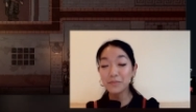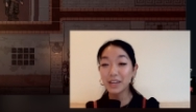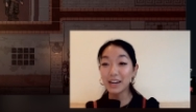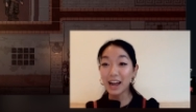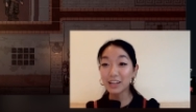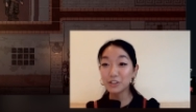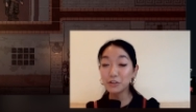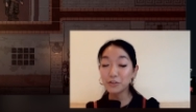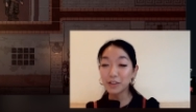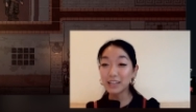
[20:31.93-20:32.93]
It asks you
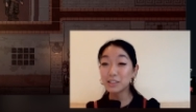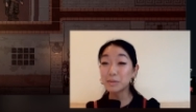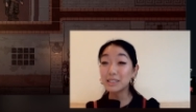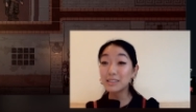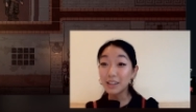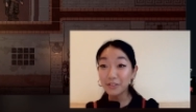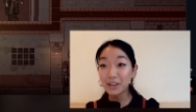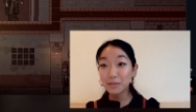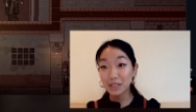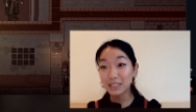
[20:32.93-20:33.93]
for that
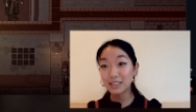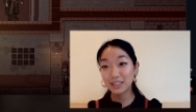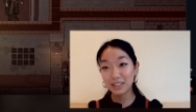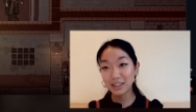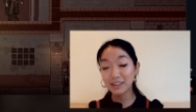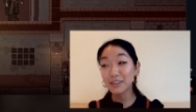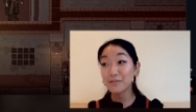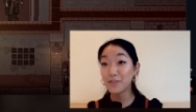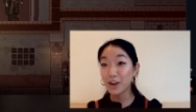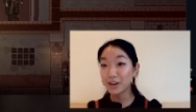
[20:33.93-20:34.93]
specific missing detail
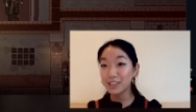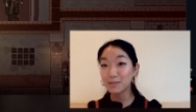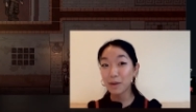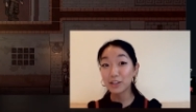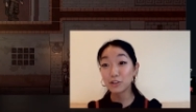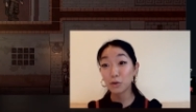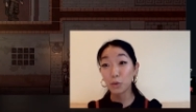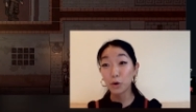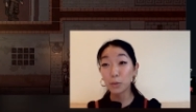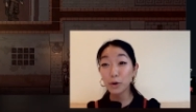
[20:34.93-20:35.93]
that varies by
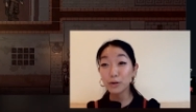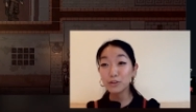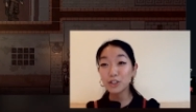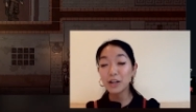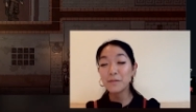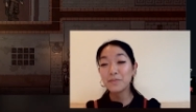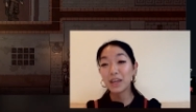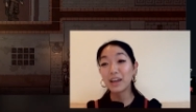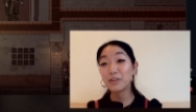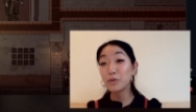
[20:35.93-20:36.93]
score approach.
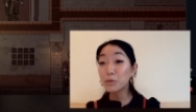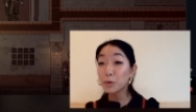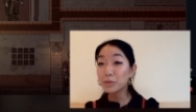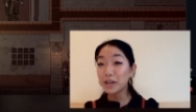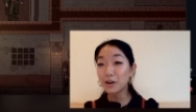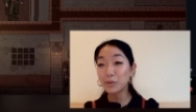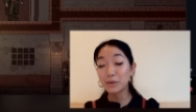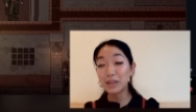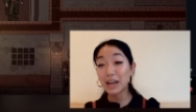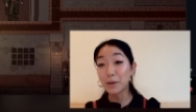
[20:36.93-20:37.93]
And if we were a player, we
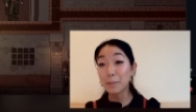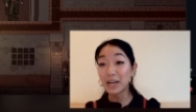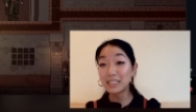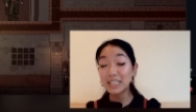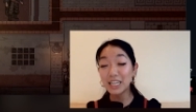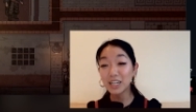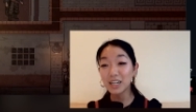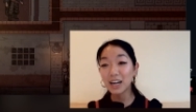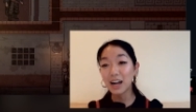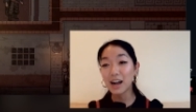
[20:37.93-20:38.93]
would get a button
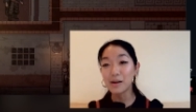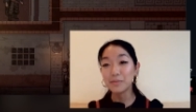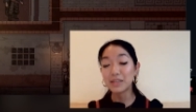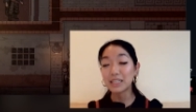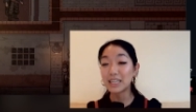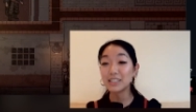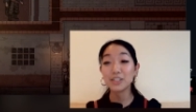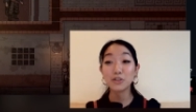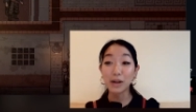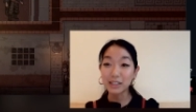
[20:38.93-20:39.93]
here that takes
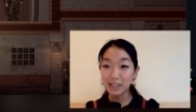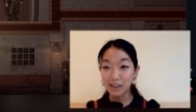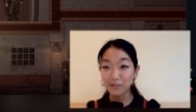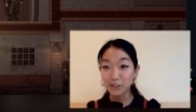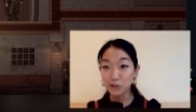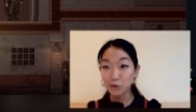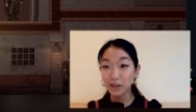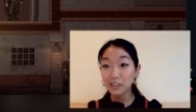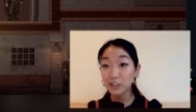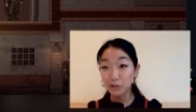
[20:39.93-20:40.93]
us directly to
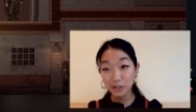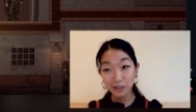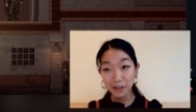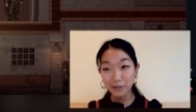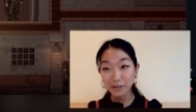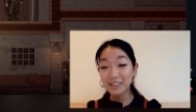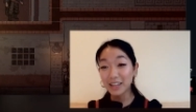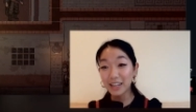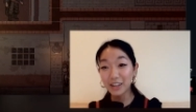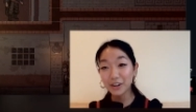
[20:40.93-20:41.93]
inventory to choose our load. And
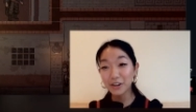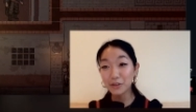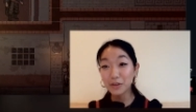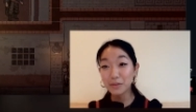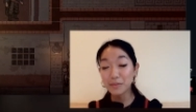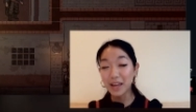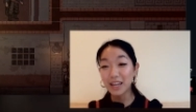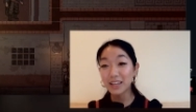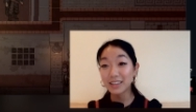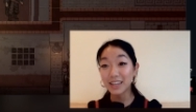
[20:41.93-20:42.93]
then here you can
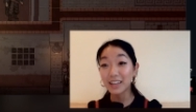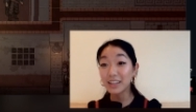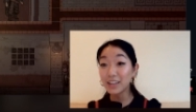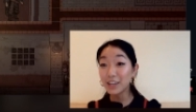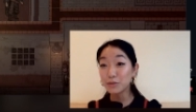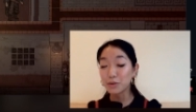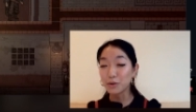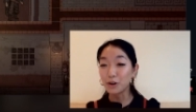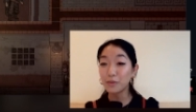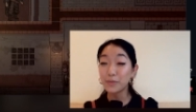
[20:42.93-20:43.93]
make the engagement
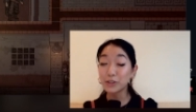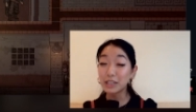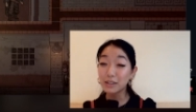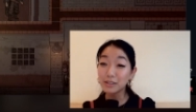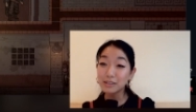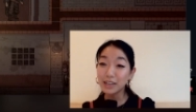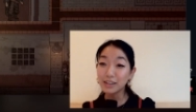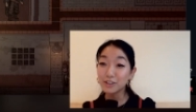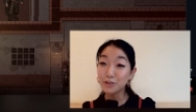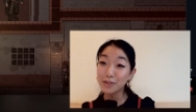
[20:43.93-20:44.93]
roll. There's a little
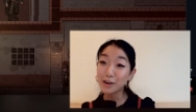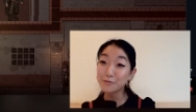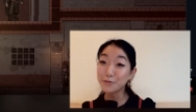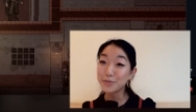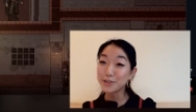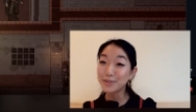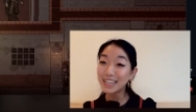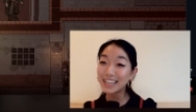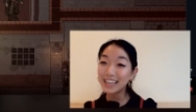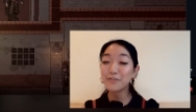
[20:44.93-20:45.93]
link to that rulebook wiki